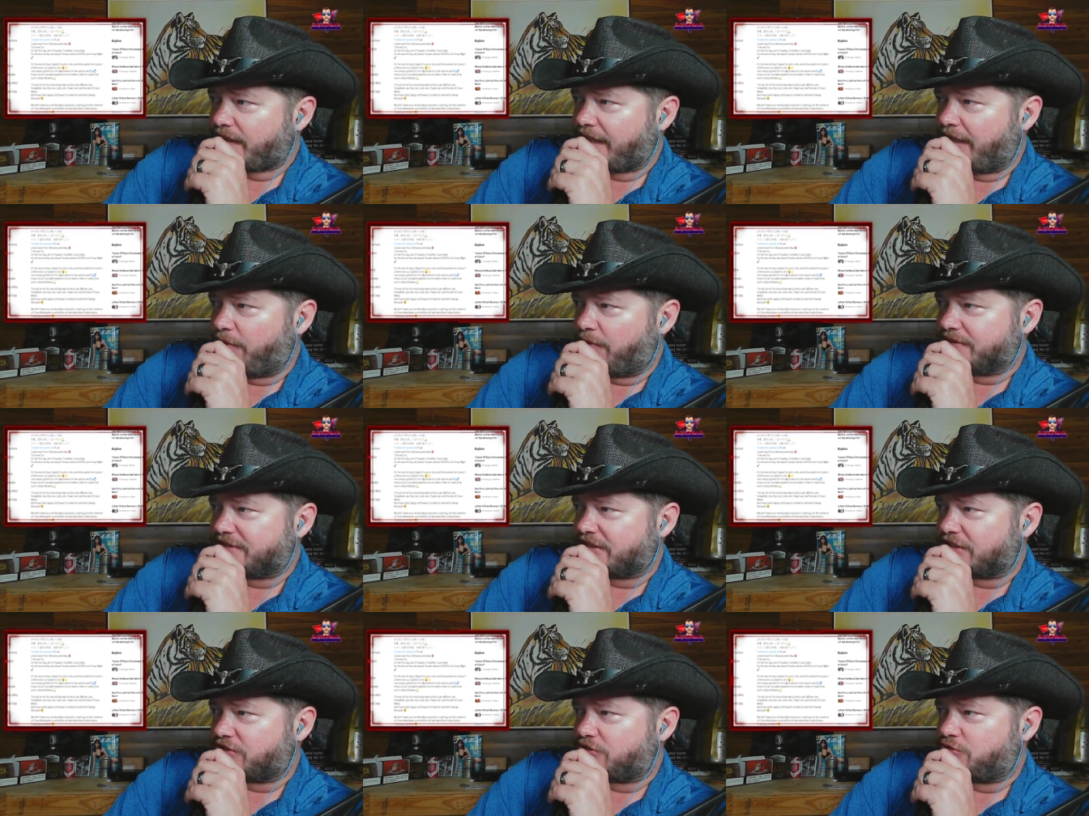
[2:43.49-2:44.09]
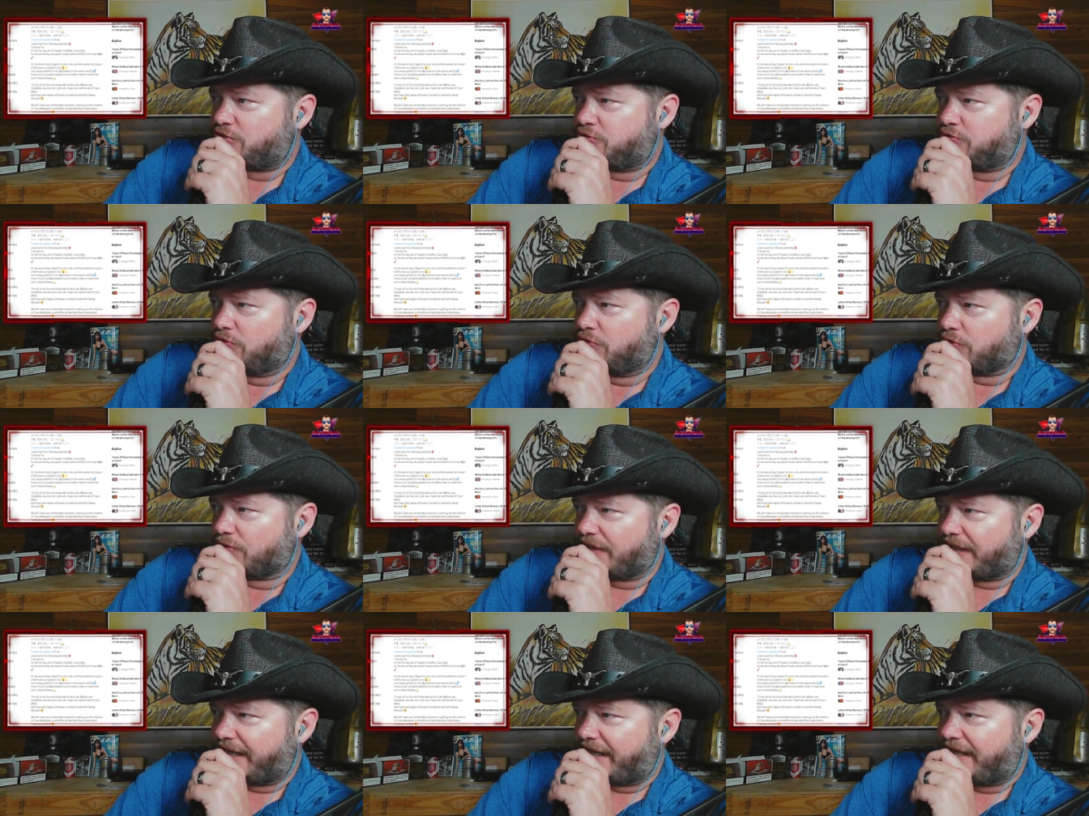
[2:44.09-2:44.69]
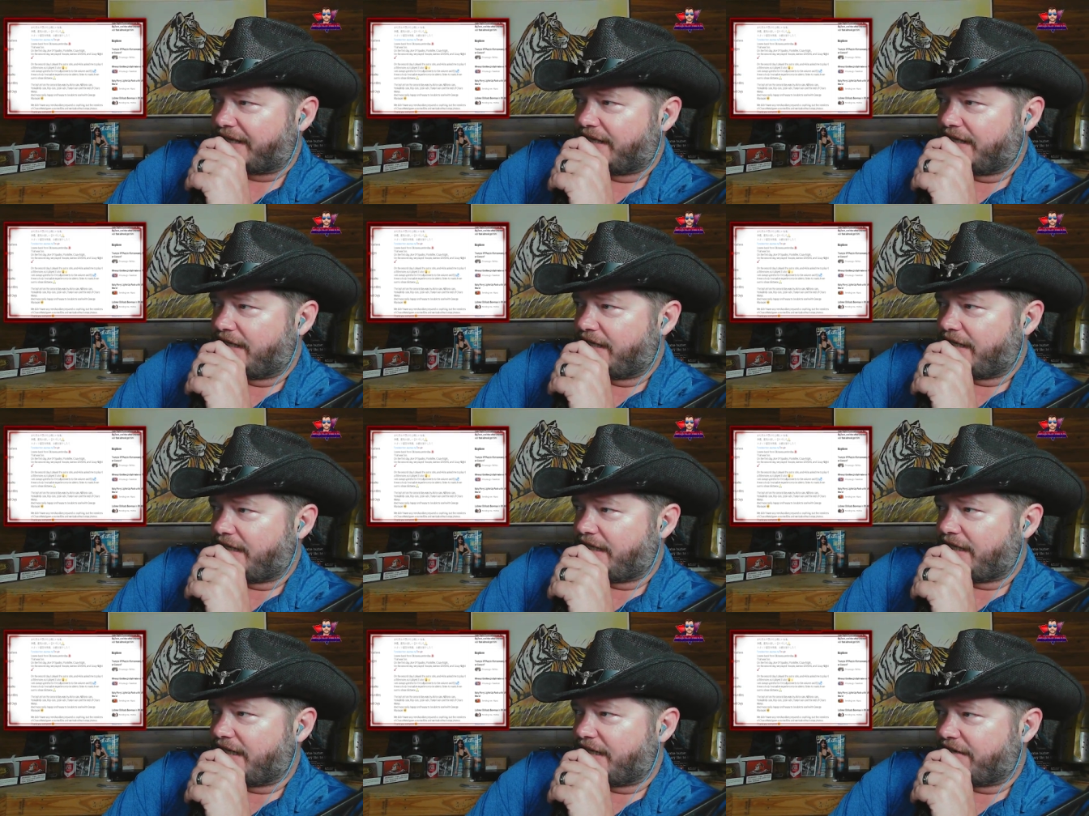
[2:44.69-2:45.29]
It was a truly
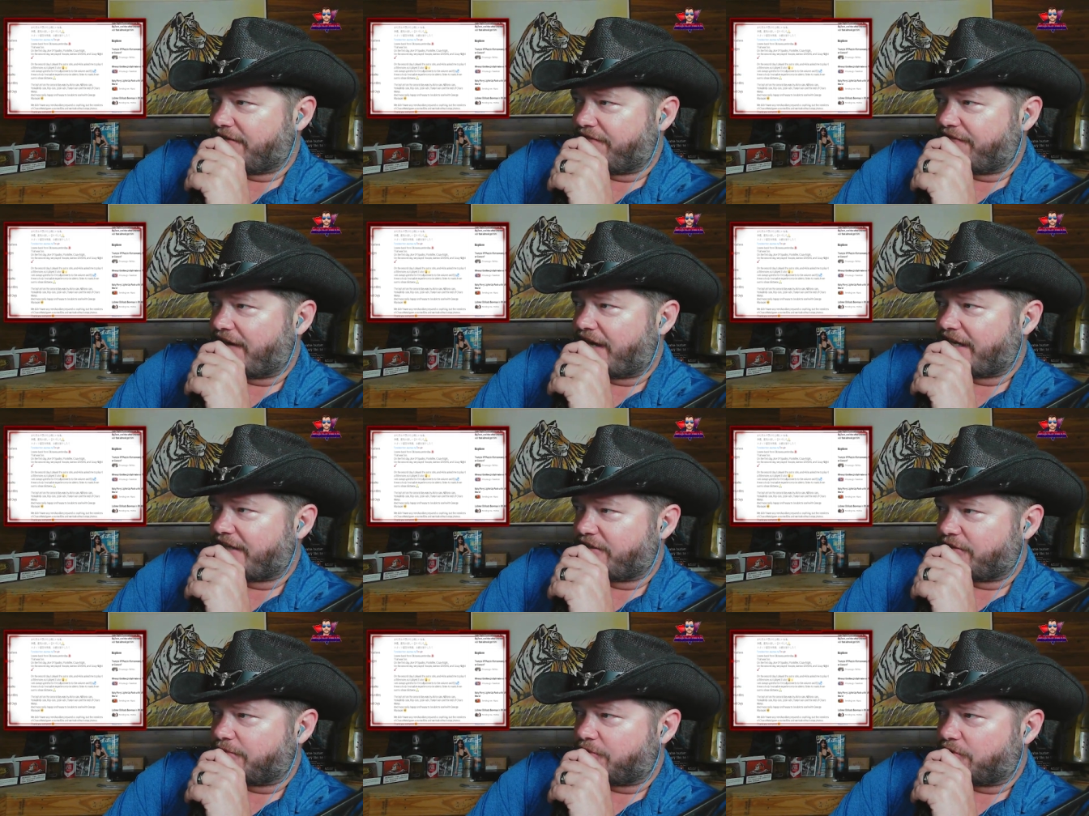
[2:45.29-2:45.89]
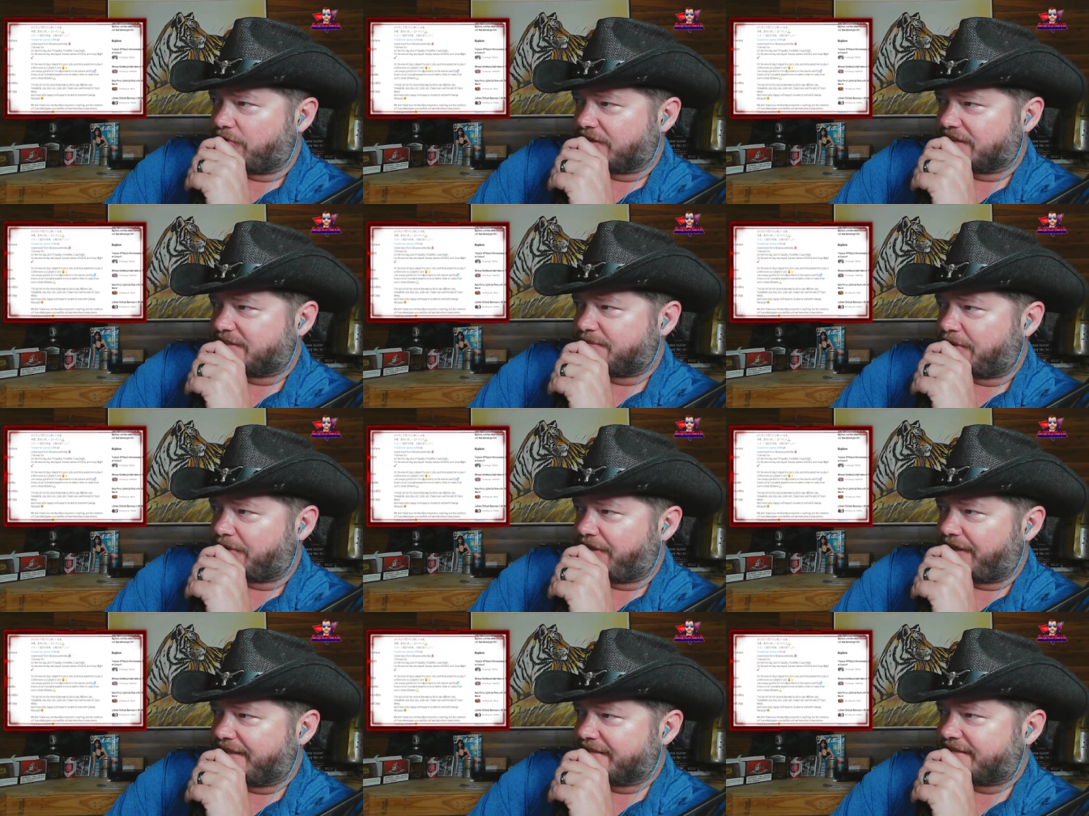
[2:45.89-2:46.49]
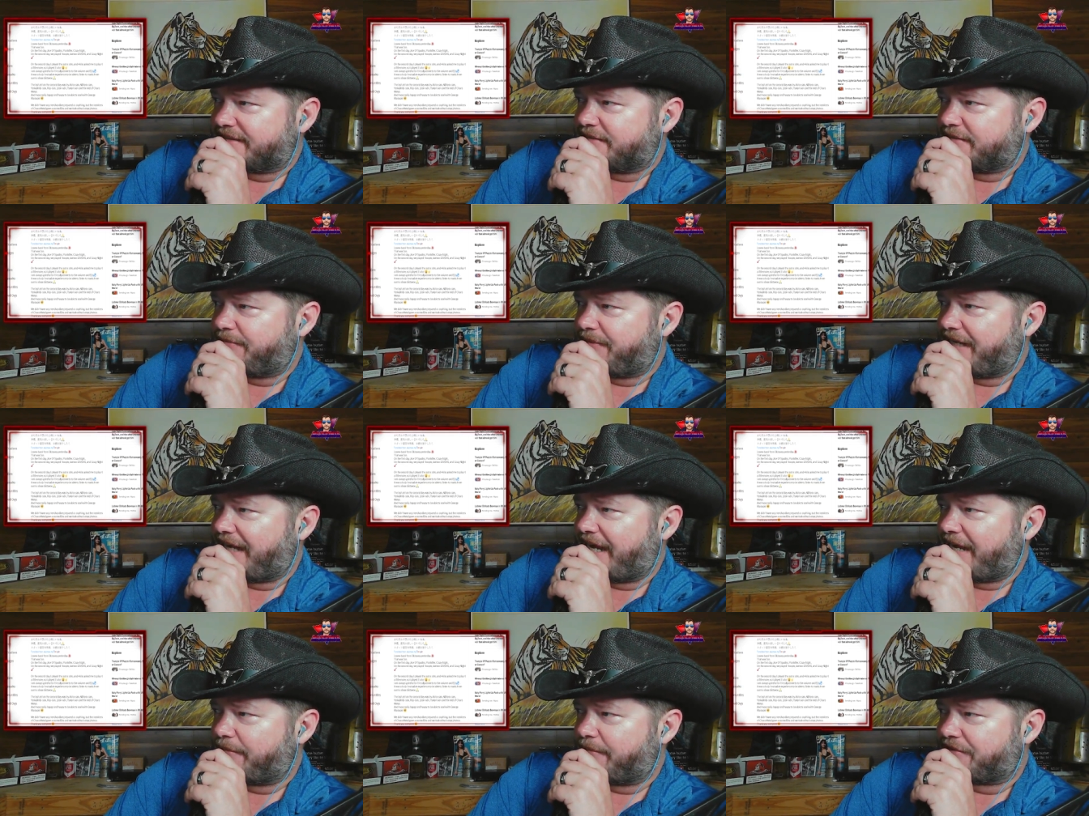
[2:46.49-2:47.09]
invaluable experience to
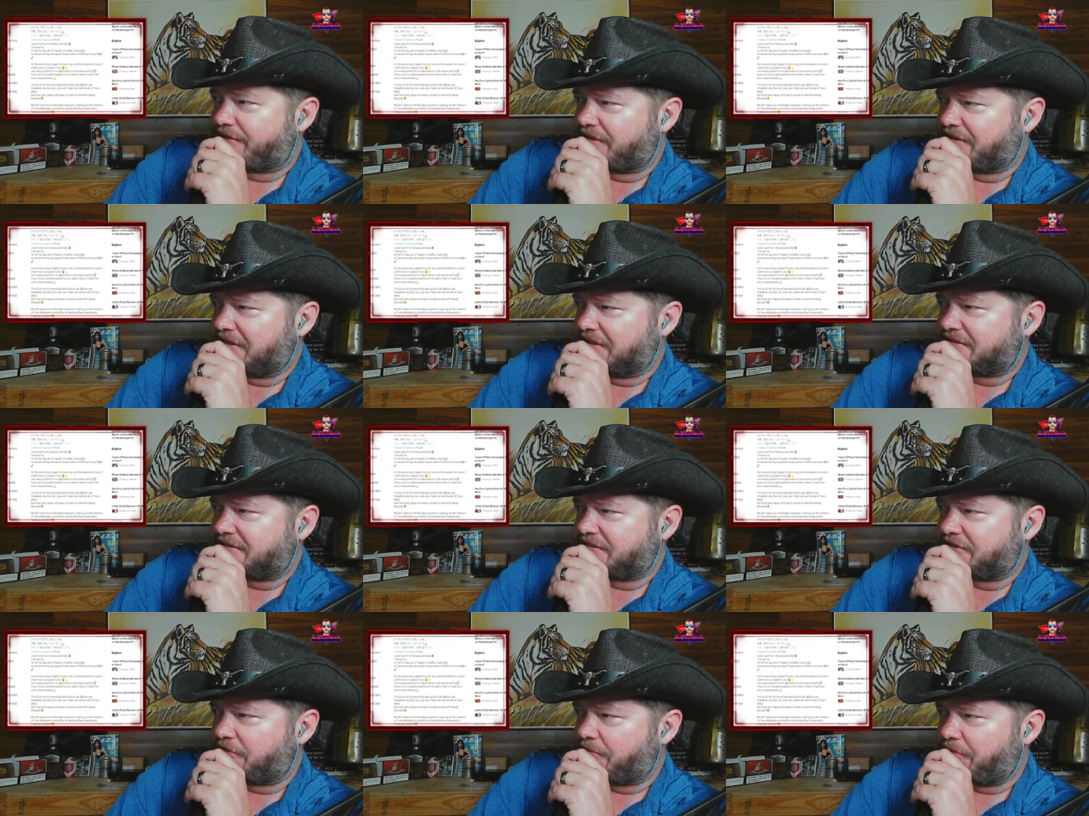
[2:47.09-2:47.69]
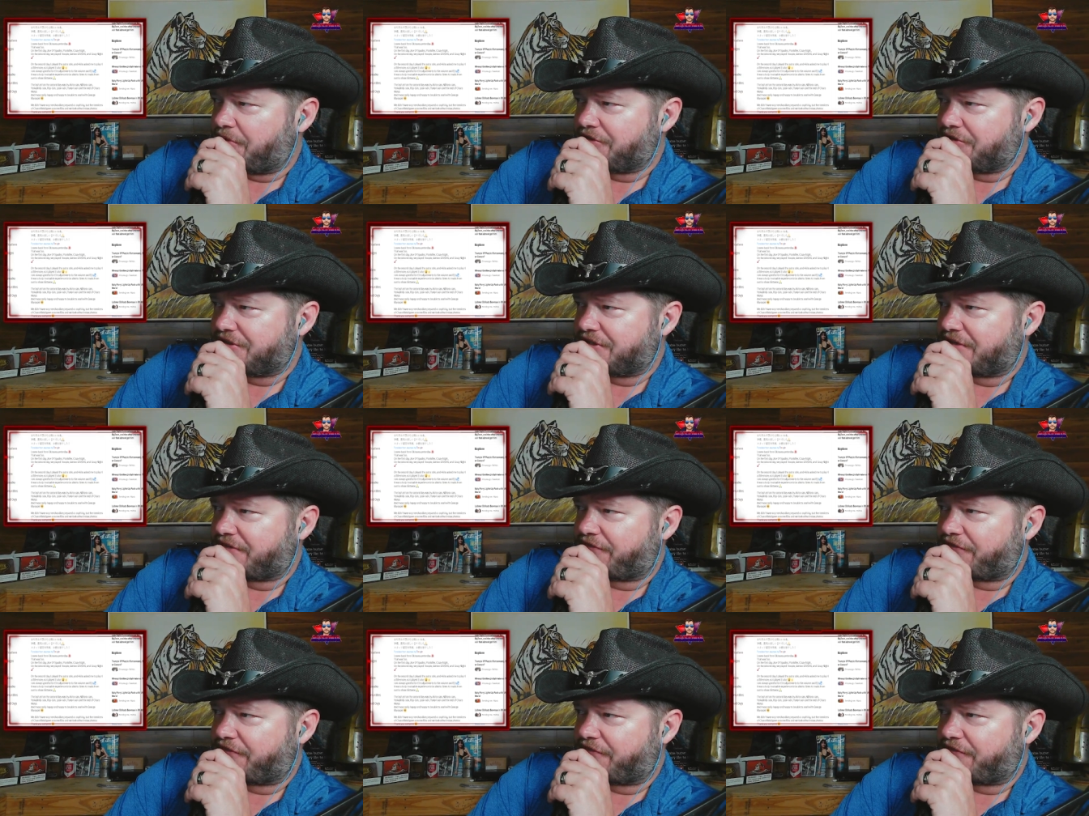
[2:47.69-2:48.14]
be able to listen to music